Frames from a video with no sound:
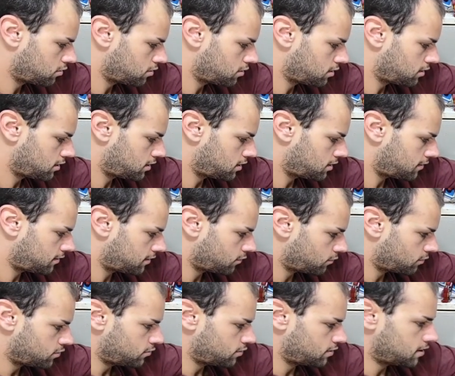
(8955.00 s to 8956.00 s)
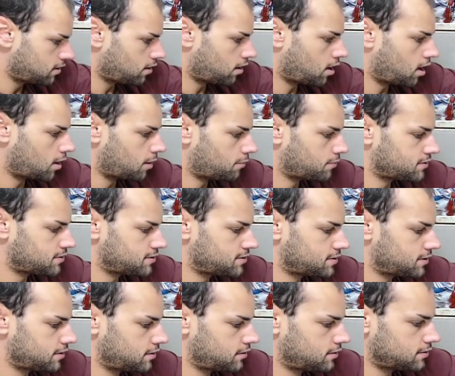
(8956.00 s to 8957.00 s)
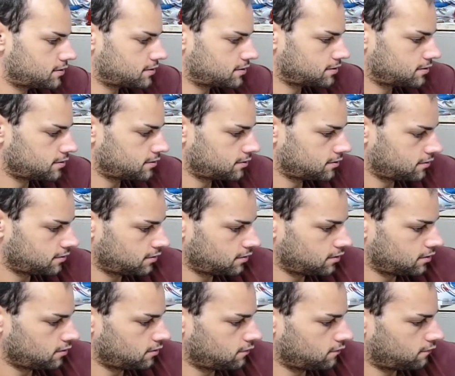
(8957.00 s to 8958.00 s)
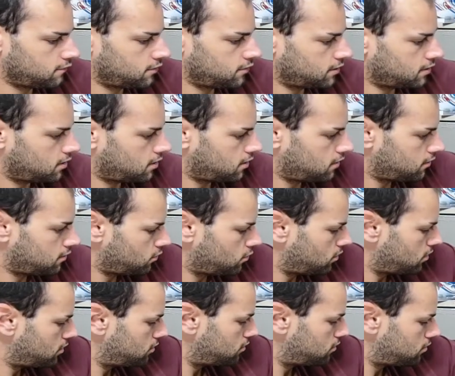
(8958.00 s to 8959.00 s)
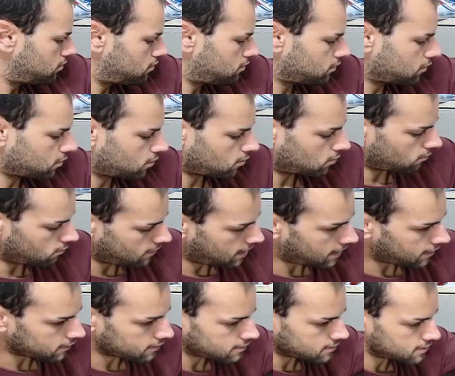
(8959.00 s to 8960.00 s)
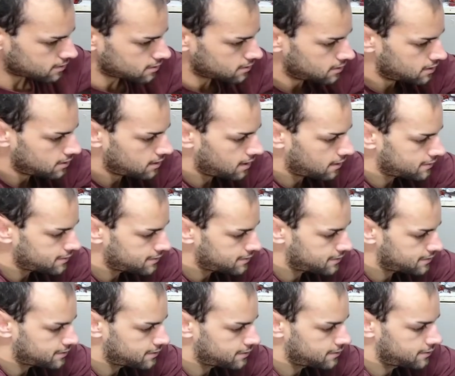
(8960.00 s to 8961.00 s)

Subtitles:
And then I think we do the opposite for the other one. Correct? Yes.